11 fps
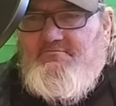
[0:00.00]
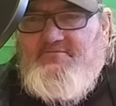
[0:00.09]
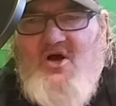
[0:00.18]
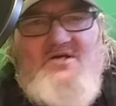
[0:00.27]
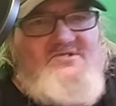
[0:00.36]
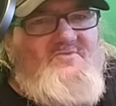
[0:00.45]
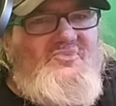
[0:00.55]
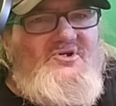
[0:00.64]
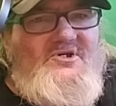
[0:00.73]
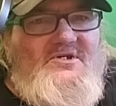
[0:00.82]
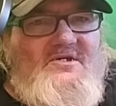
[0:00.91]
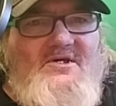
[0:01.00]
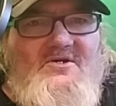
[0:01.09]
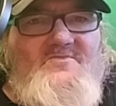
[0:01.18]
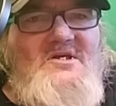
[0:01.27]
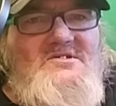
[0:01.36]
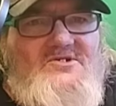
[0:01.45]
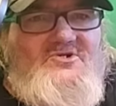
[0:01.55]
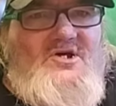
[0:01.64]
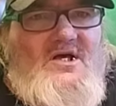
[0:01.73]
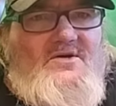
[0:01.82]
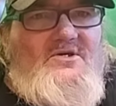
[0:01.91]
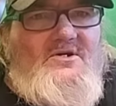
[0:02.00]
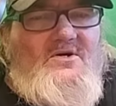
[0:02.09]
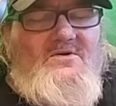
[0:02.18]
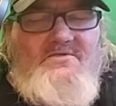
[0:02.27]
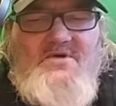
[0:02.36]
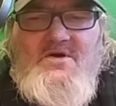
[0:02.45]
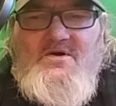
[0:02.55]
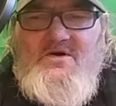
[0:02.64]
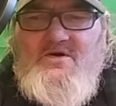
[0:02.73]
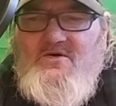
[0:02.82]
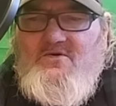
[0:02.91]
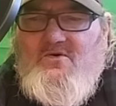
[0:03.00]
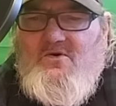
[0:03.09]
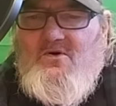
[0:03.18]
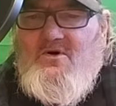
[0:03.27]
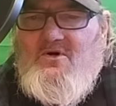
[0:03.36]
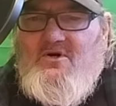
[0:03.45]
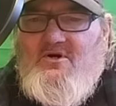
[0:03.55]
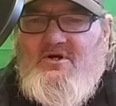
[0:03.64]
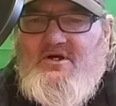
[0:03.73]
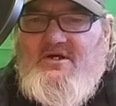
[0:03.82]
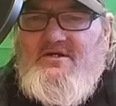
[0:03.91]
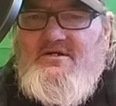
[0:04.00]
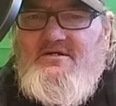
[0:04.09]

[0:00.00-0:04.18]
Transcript: possibly get a message out, you know, or uh,